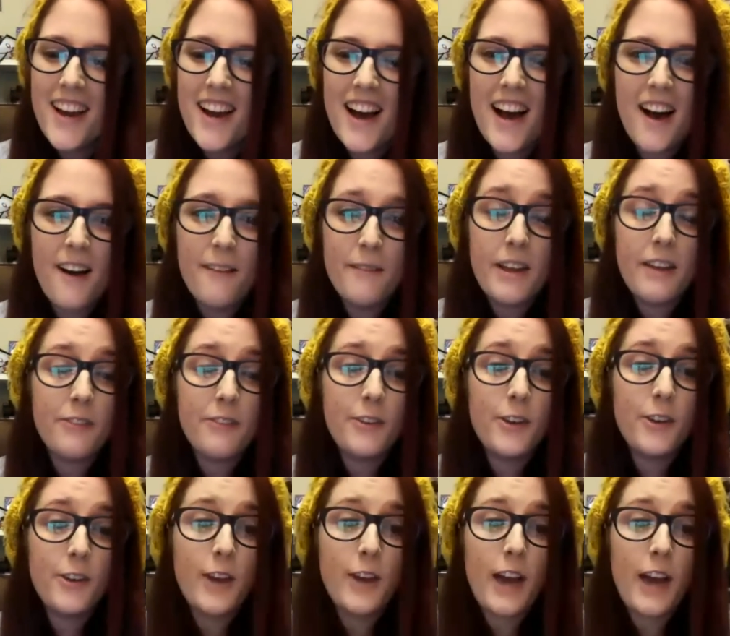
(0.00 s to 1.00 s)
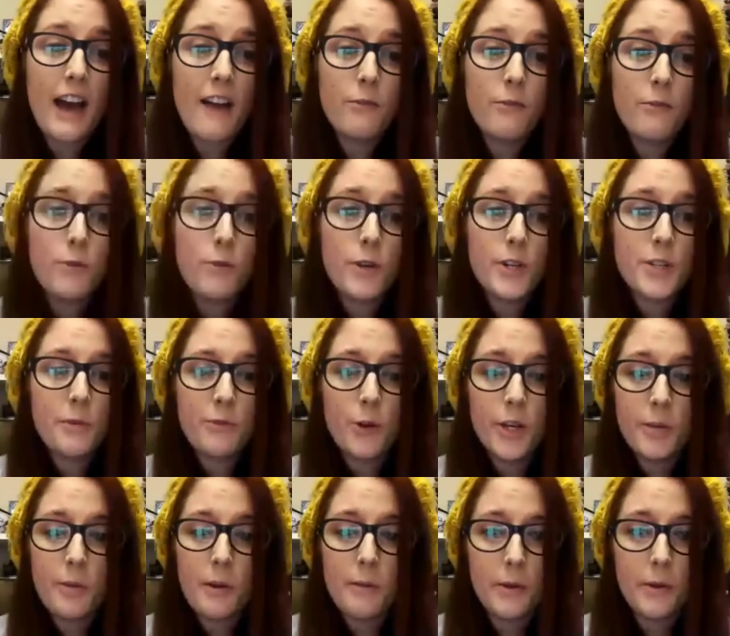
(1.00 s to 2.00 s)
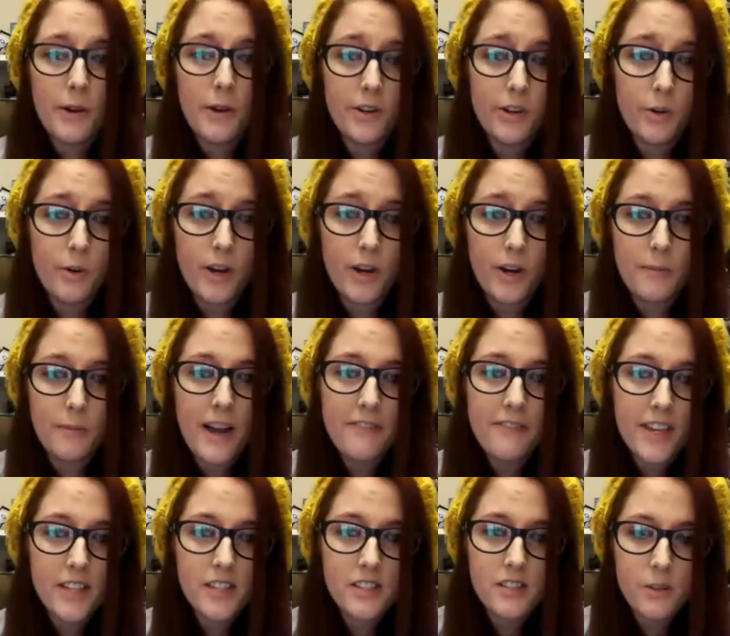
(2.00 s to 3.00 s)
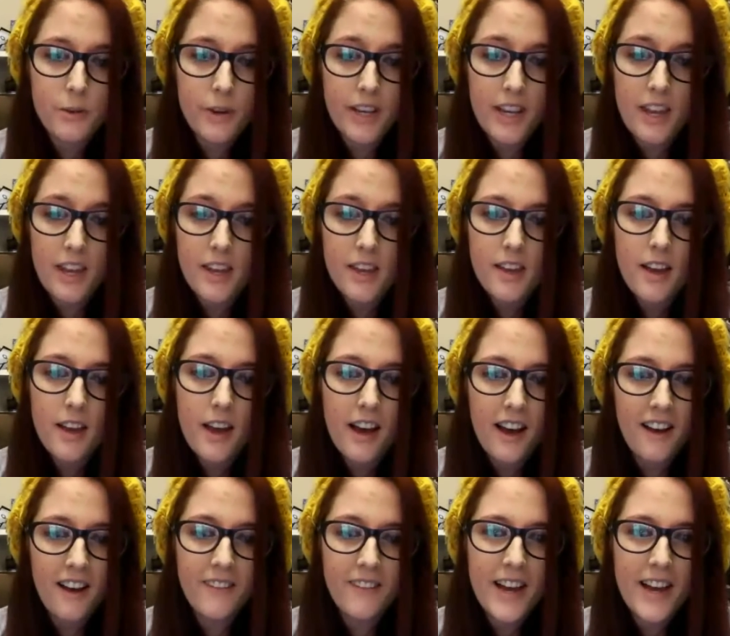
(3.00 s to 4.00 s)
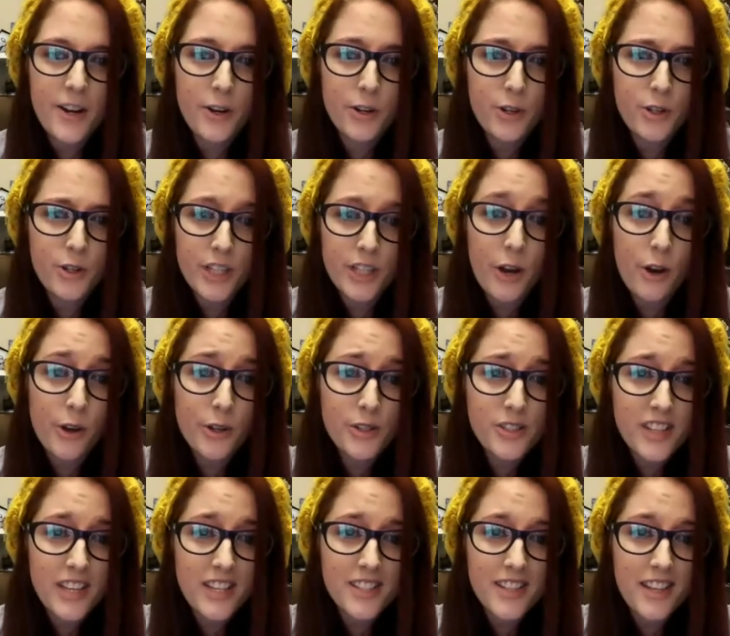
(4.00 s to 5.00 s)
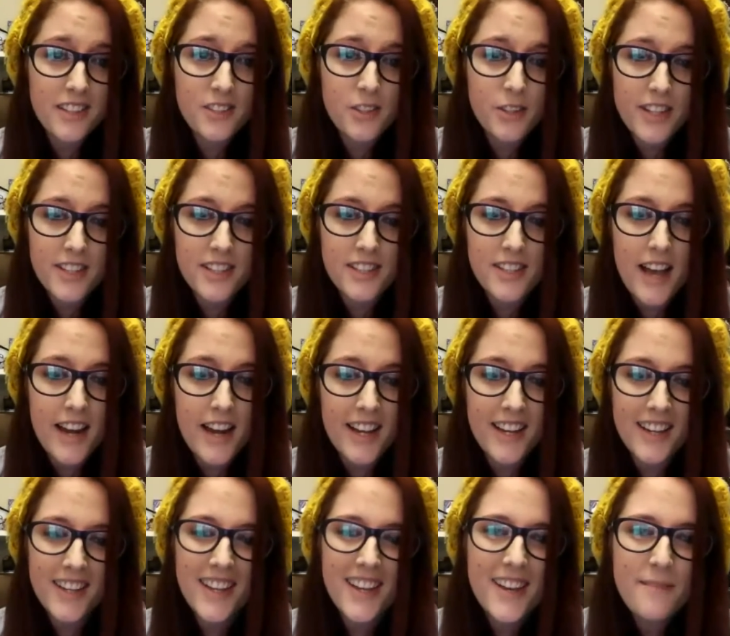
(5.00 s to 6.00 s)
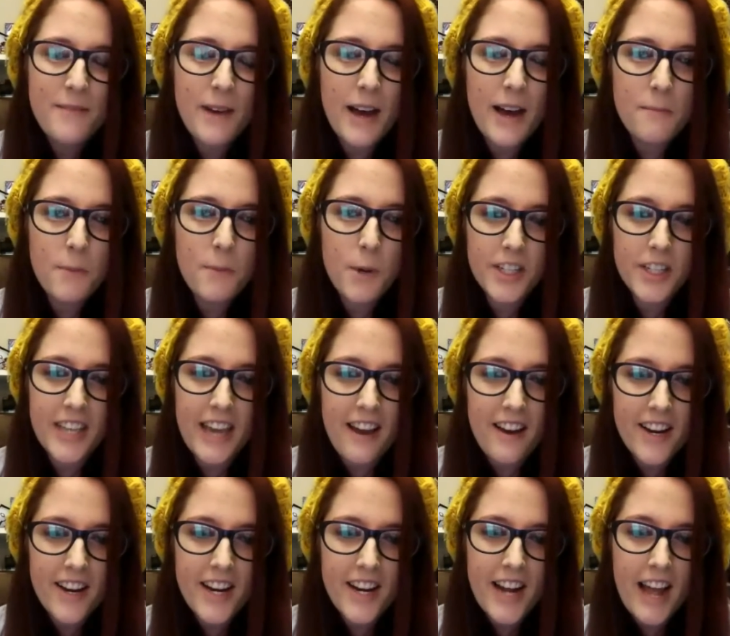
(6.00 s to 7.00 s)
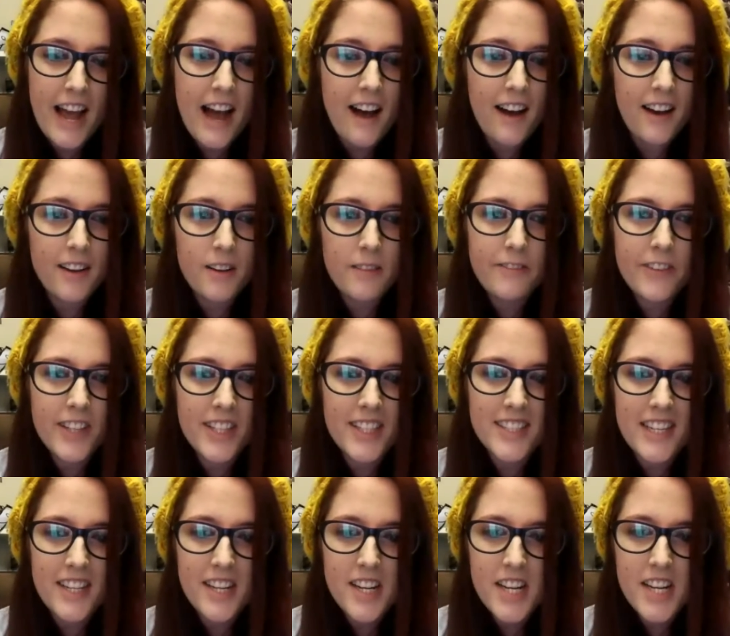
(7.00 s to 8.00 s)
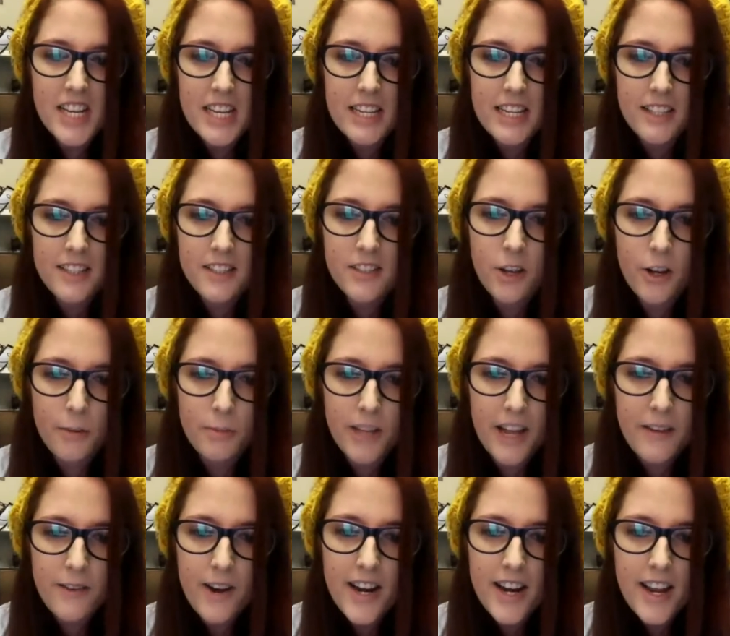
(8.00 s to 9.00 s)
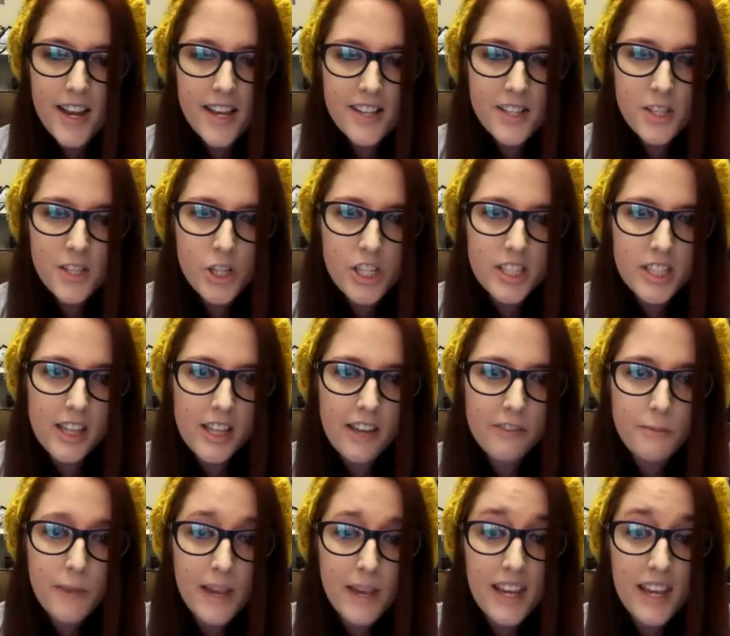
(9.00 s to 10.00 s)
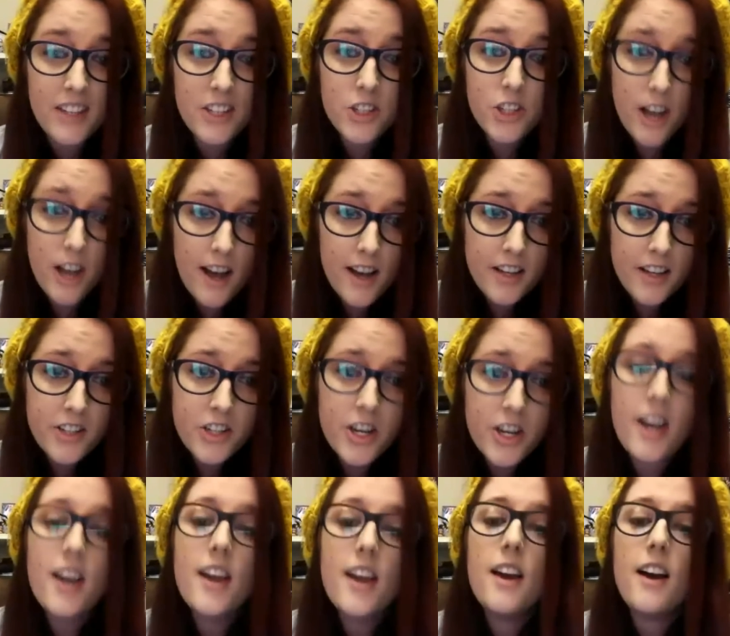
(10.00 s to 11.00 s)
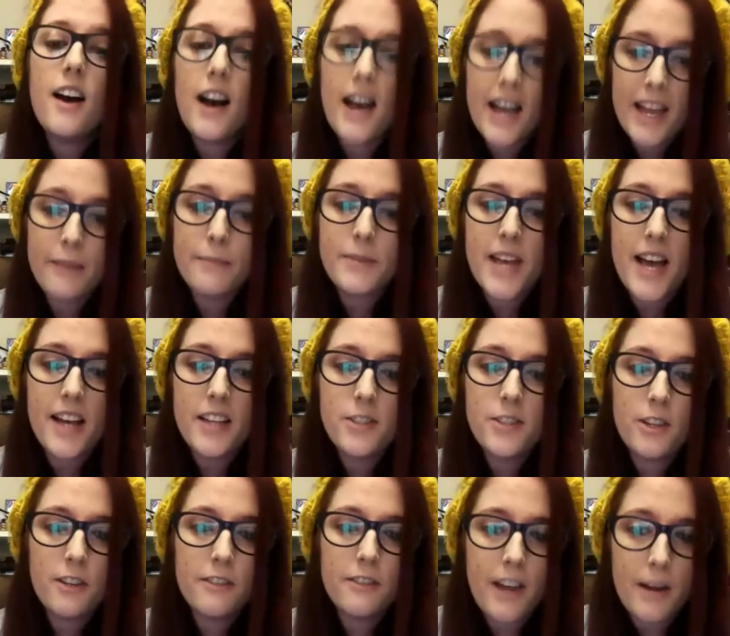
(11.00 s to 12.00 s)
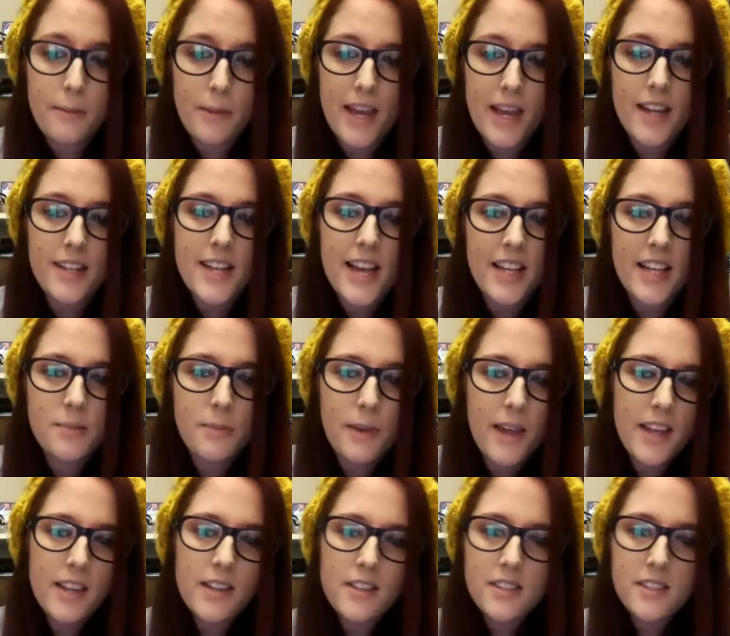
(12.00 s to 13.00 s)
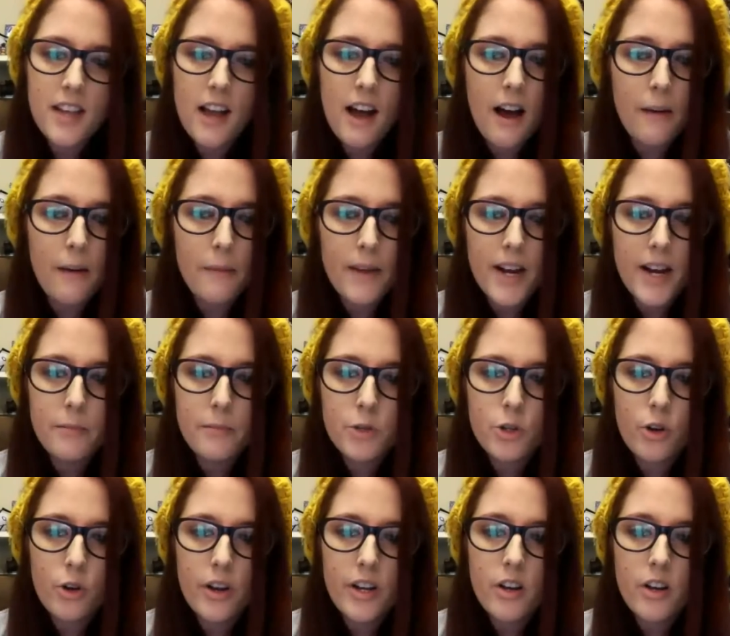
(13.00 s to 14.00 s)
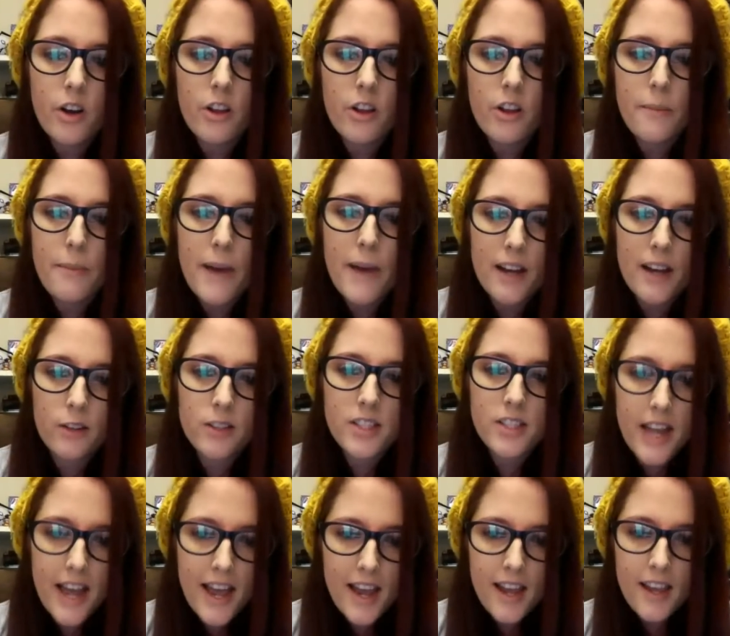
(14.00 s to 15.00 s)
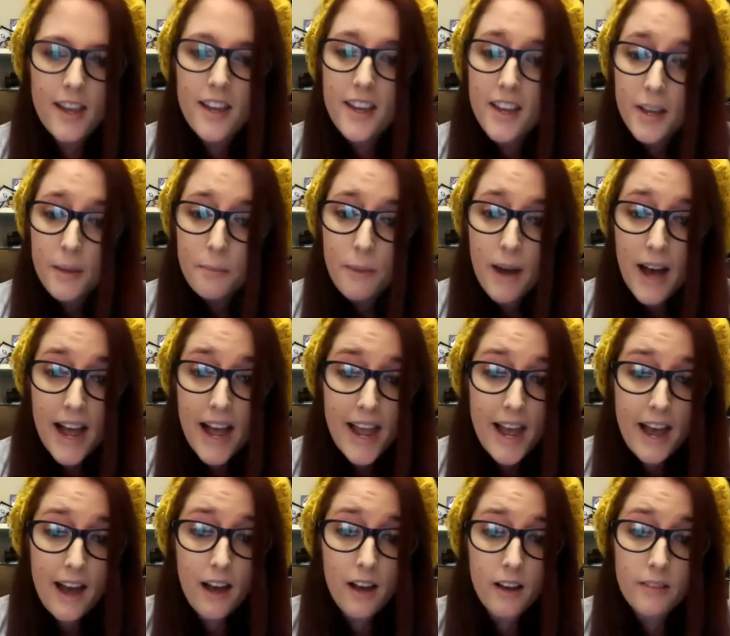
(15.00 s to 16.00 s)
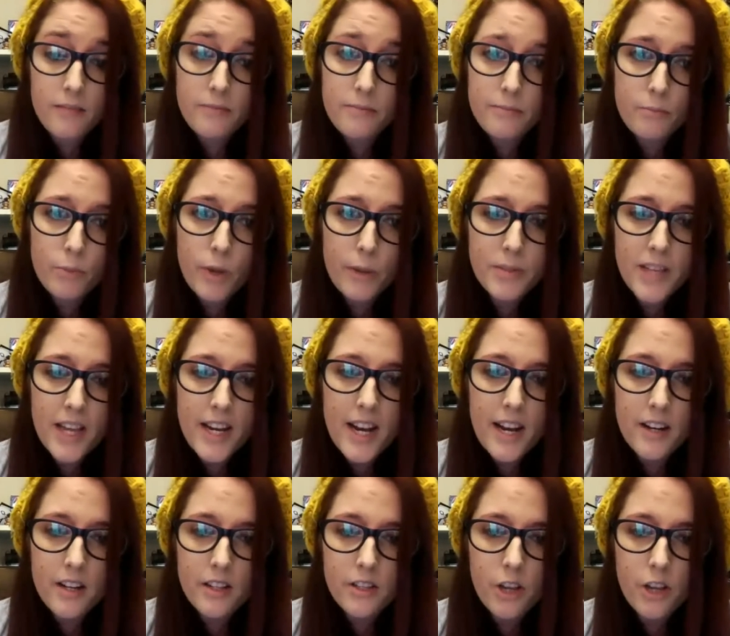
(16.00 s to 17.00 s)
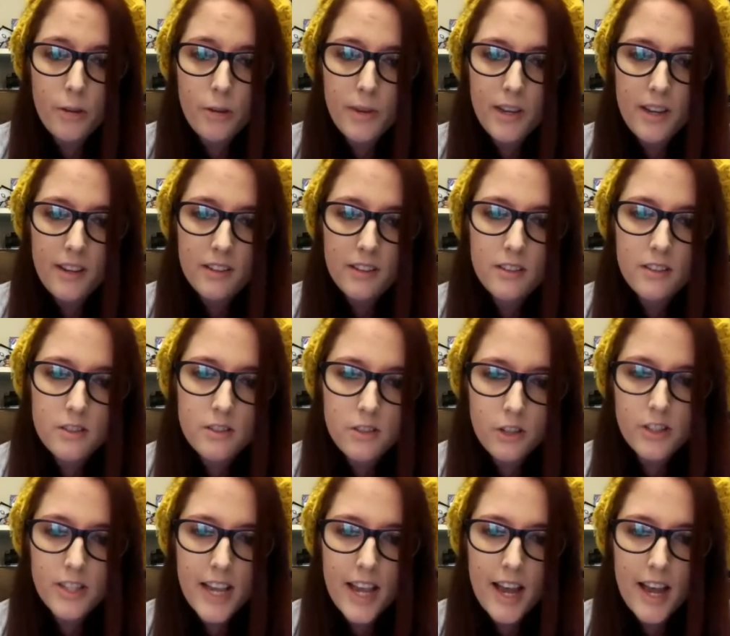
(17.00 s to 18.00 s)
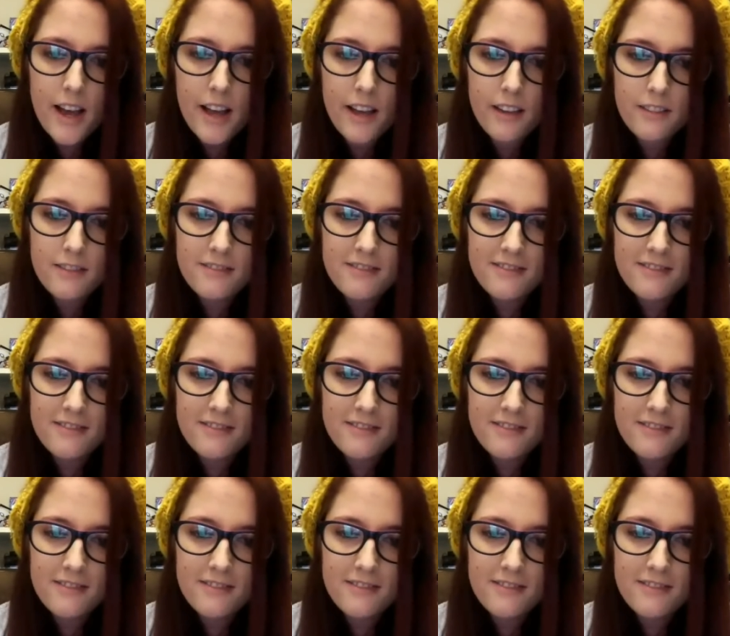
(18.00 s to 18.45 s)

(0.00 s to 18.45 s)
If you have watched before, you're probably wondering what my face is doing here. I don't usually host these things, so that's exciting. But Maud Garrett, our fearless leader, is on a plane right now, so she's left me in charge. I am Taz. You can find me at TazPants, and I'm joined on the panel today by our website editor, Toby. So say hi.